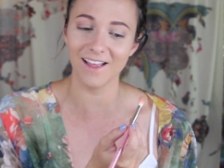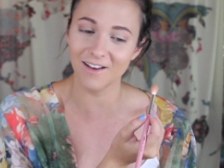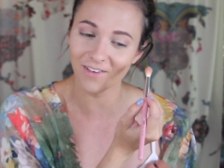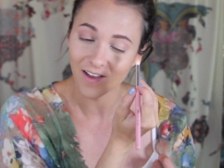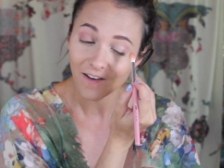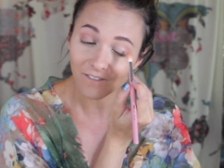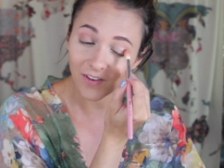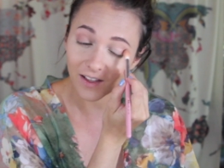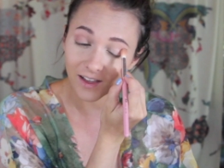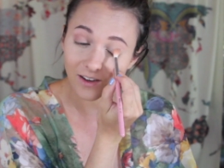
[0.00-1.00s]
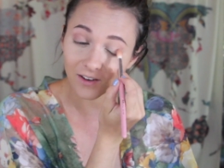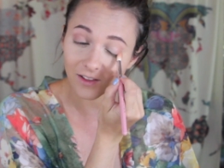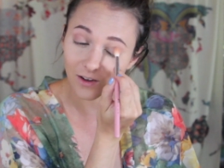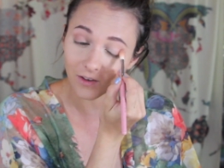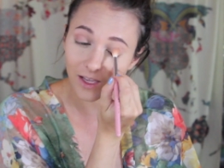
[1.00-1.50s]
I love feeling her
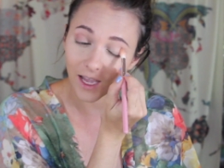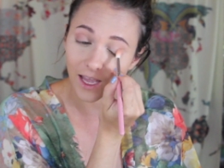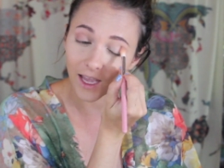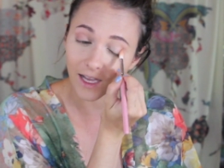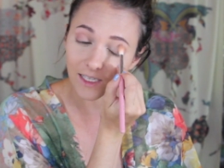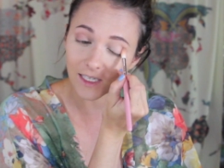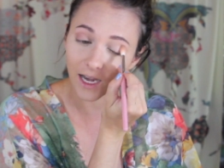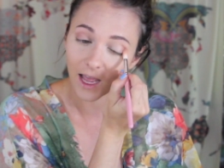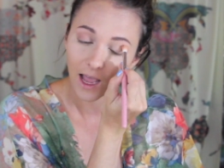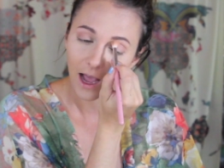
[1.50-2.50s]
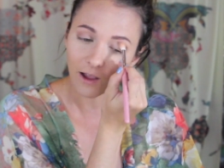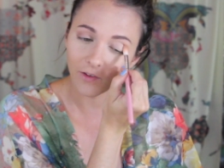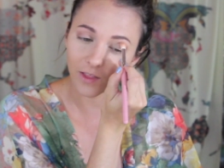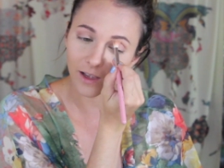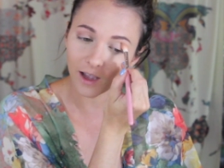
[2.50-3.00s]
little kicks and I
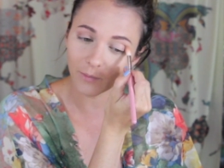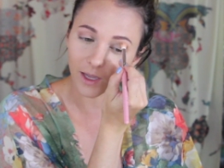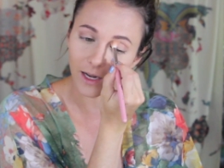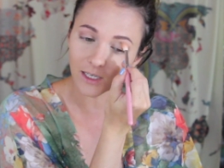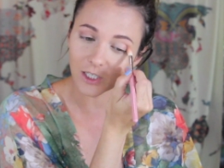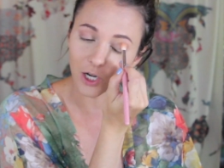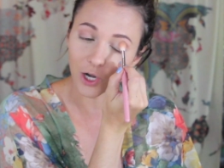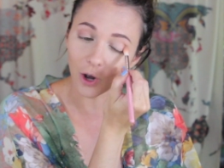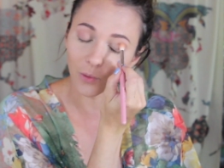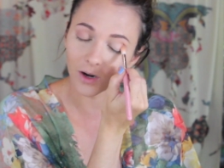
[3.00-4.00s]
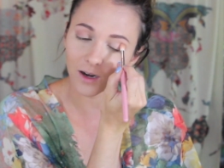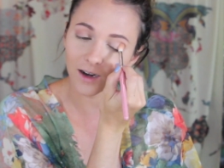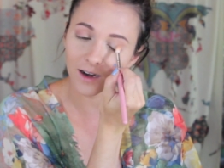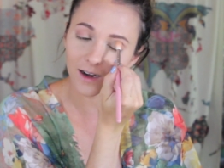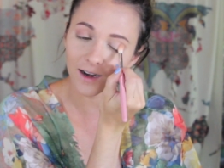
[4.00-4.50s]
feel like I'm getting to know
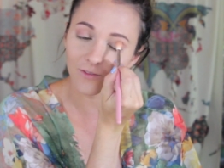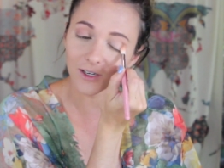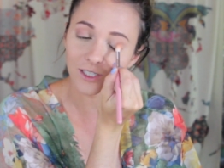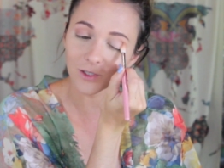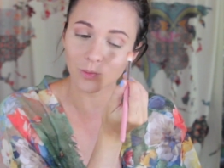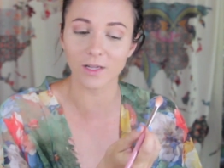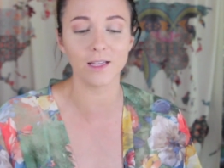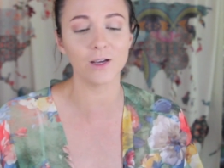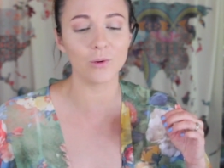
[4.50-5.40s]
her, which is really